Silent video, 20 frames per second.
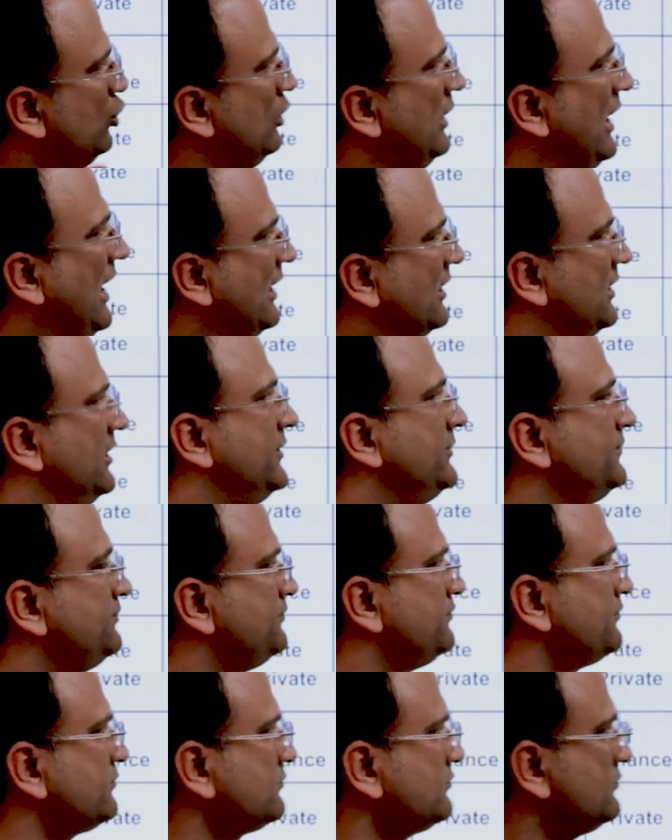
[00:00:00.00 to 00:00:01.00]
2 lakh
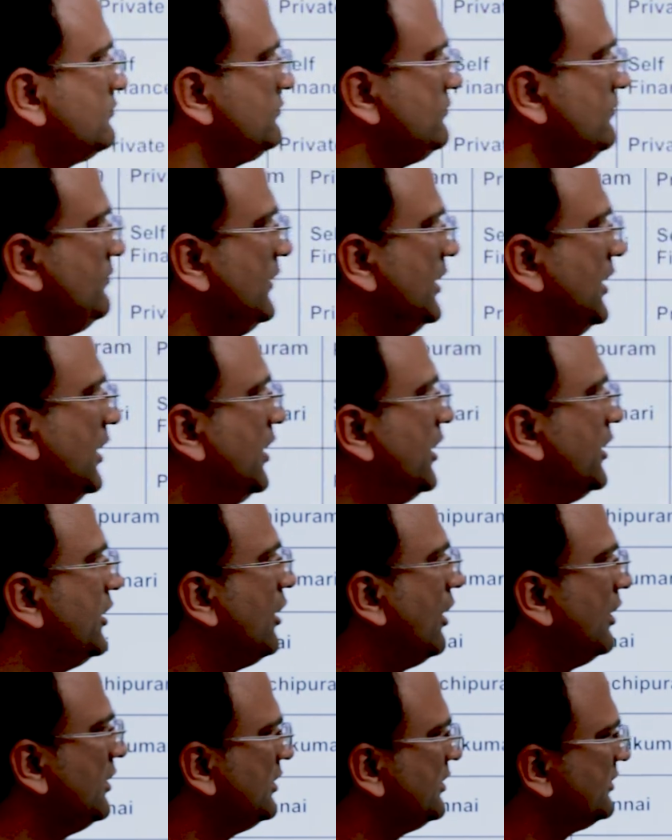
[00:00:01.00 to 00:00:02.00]
uh,
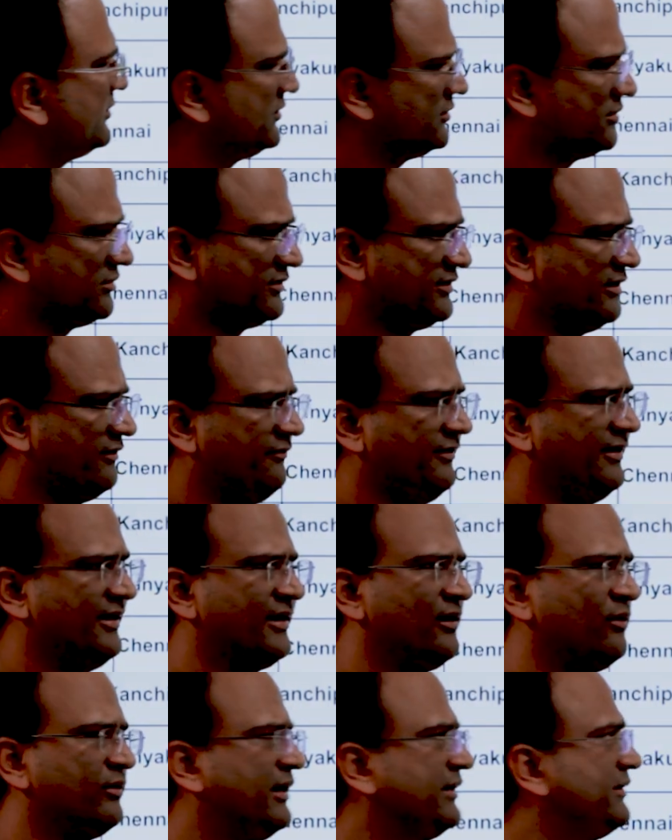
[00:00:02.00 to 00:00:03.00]
dollars somewhere
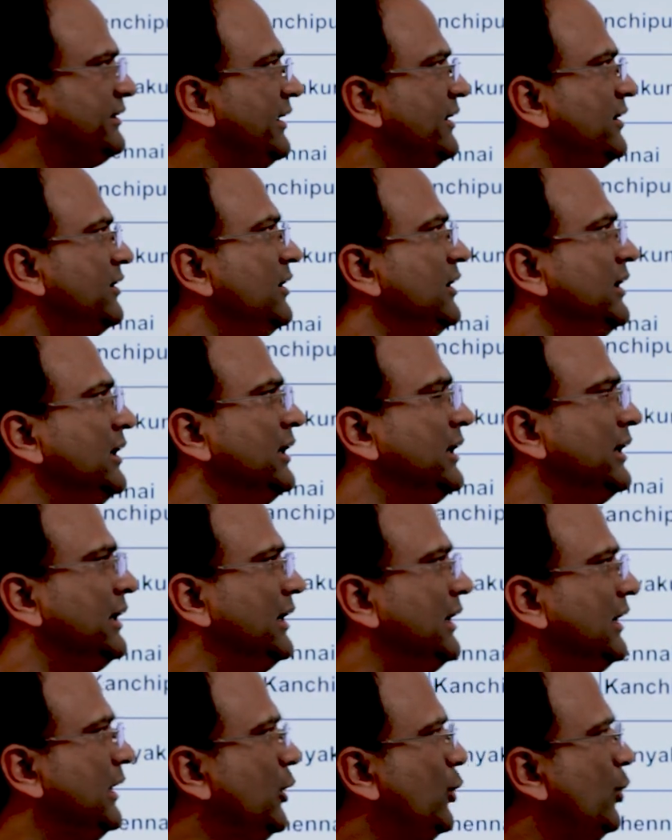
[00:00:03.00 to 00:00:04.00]
around i think
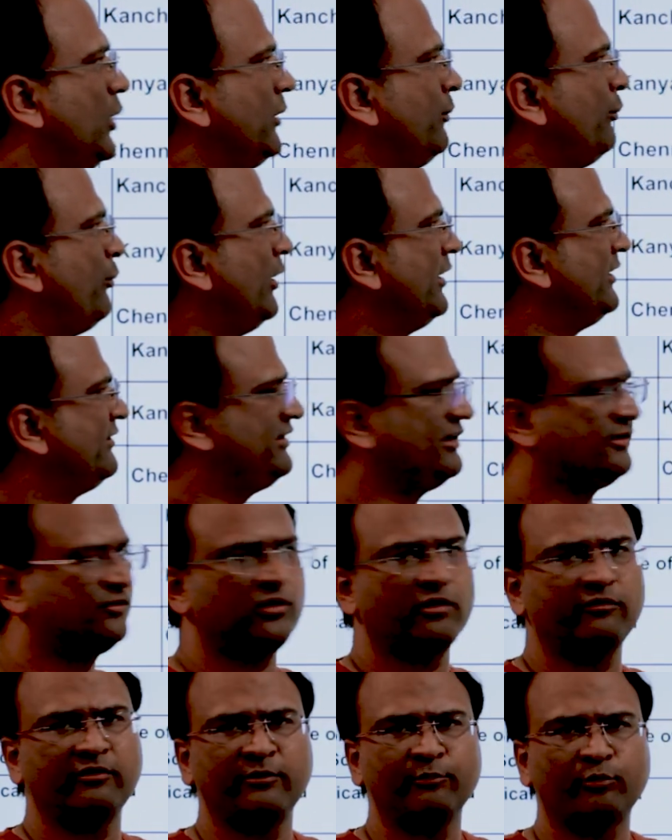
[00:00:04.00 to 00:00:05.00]
uh, 1.6
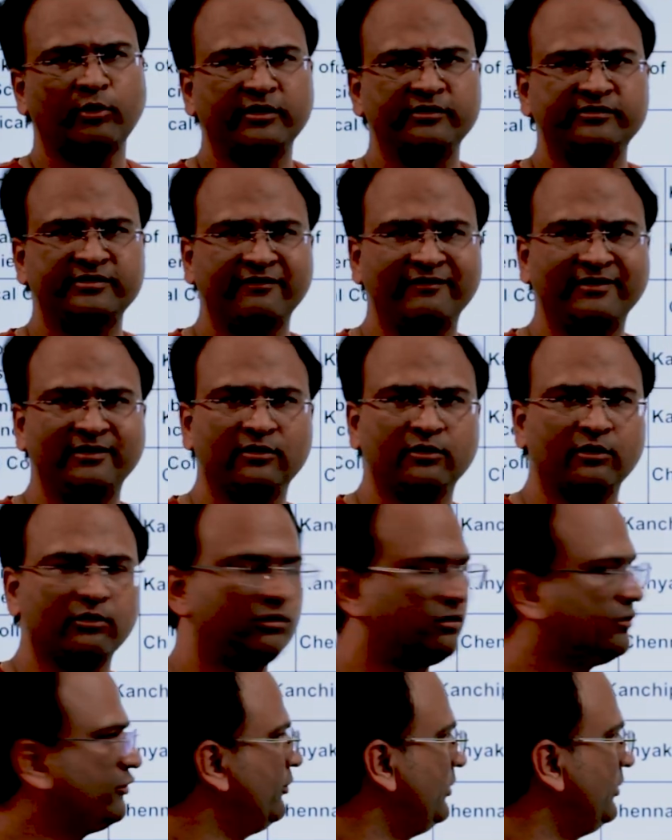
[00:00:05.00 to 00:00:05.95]
or 1.7 crore